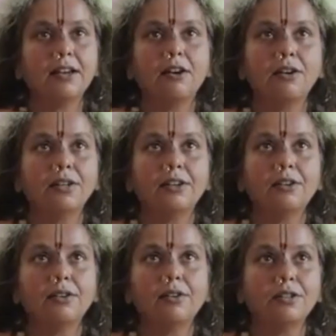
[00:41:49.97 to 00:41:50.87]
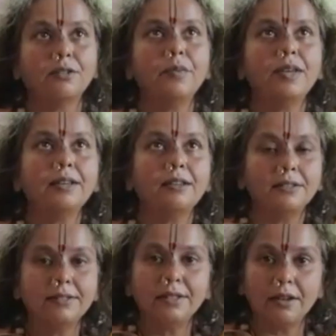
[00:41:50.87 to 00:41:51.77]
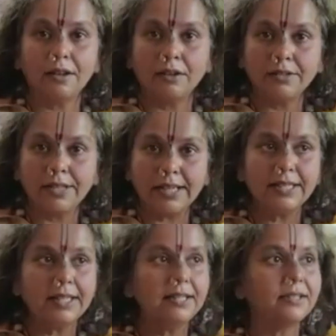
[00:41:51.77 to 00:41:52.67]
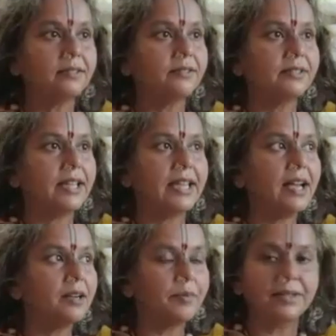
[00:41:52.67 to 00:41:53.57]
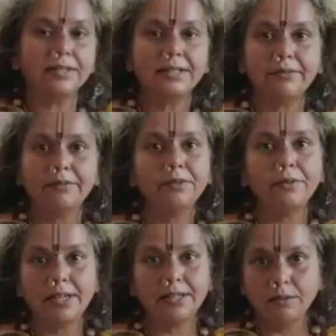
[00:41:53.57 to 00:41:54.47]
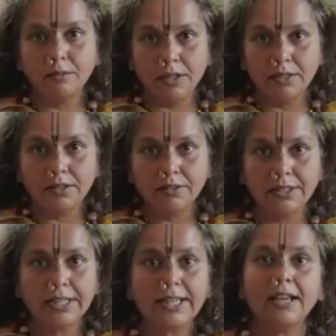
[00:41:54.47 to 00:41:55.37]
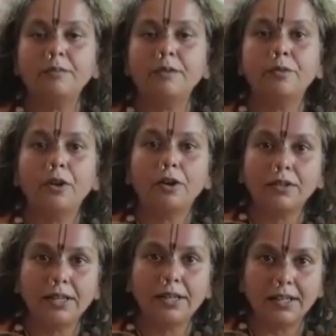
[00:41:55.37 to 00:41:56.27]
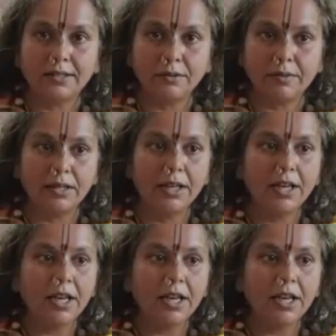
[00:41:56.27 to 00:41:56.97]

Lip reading: or cosmic deities, they are present everywhere in the world. They can be brought here as well.